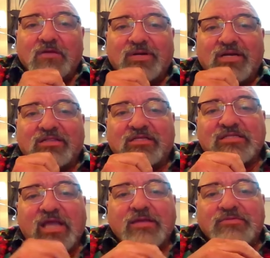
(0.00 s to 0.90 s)
But at the
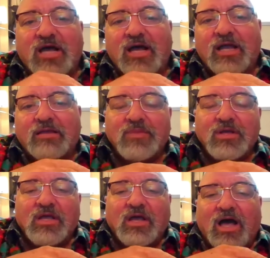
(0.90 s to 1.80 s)
same time,
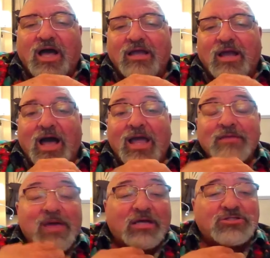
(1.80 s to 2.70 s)
I
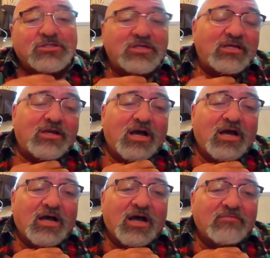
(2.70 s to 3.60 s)
am actually
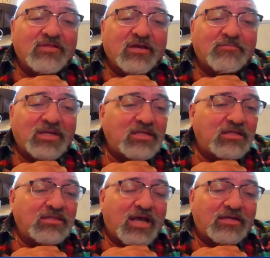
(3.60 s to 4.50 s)
of the
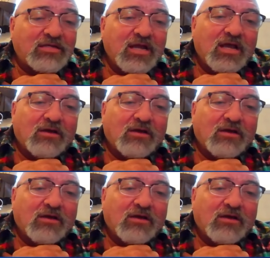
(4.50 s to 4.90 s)
opinion that